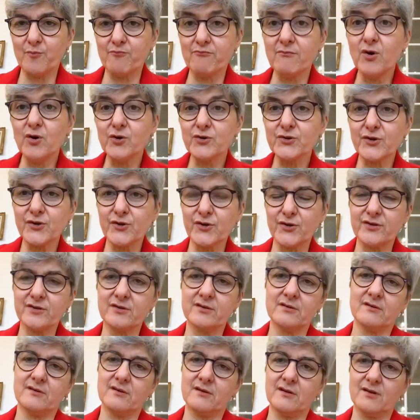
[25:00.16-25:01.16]

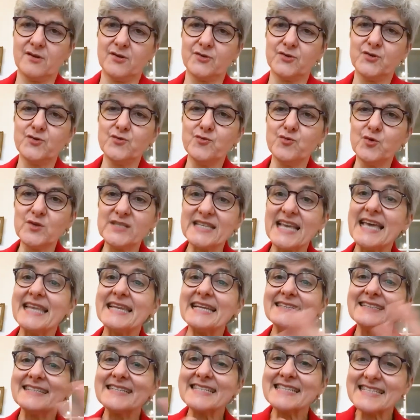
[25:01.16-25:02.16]
modern tools.
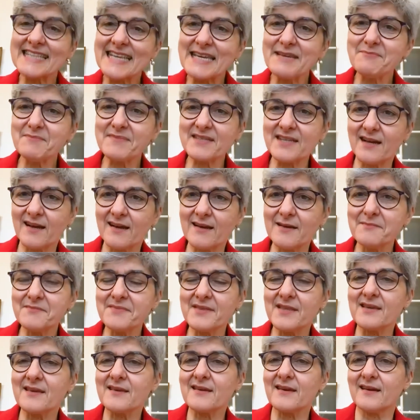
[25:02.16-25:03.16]
And at the same
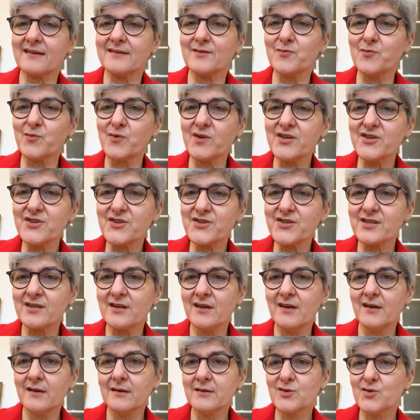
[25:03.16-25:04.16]
time, they can wish
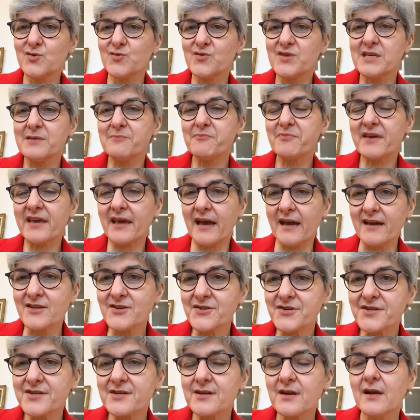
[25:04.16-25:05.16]
to keep
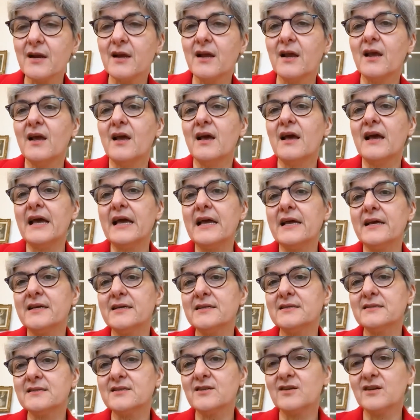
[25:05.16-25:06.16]
cash.
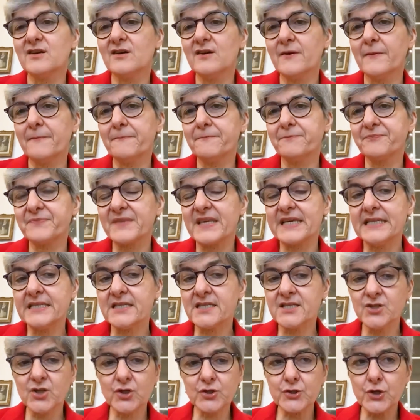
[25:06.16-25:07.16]
And
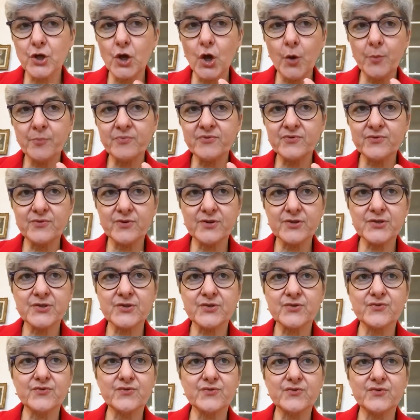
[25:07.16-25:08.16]
it's not up to
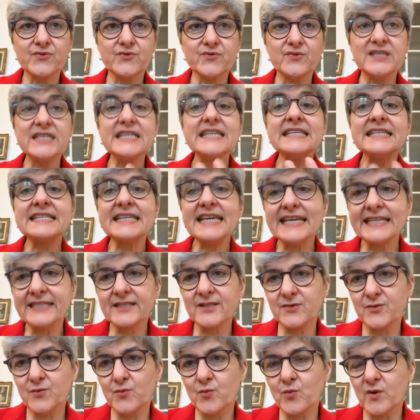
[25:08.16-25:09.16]
us to
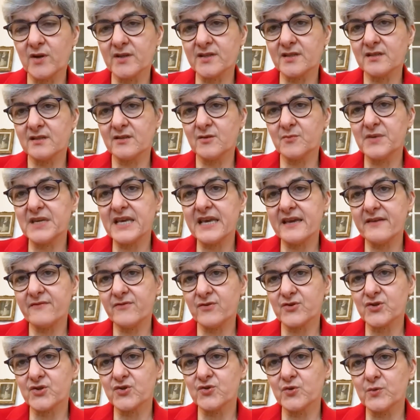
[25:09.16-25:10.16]
dictate what the
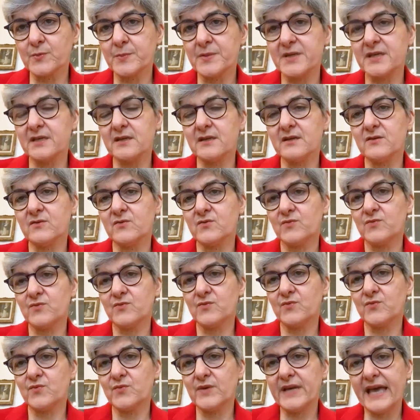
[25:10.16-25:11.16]
behavior should be.
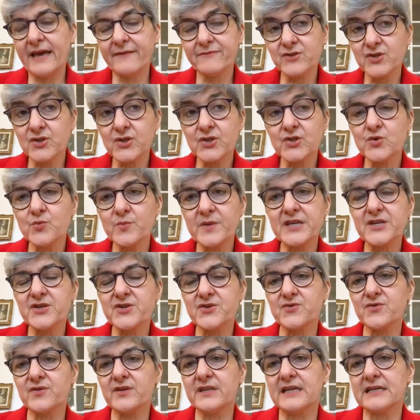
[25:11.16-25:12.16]
We have just to make
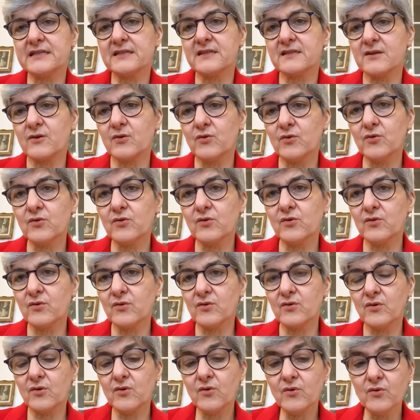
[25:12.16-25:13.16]
sure that
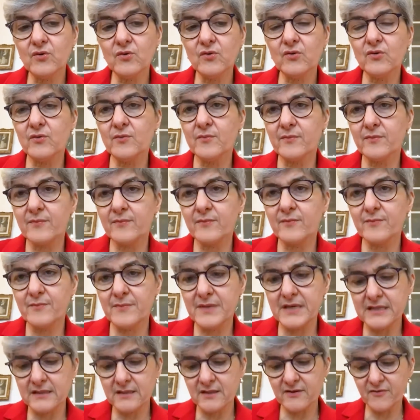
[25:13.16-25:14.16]
all
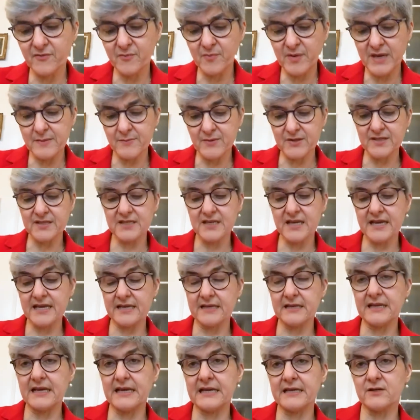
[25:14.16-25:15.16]
means of payments
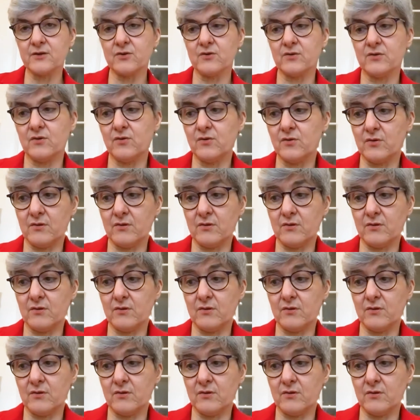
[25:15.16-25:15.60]
and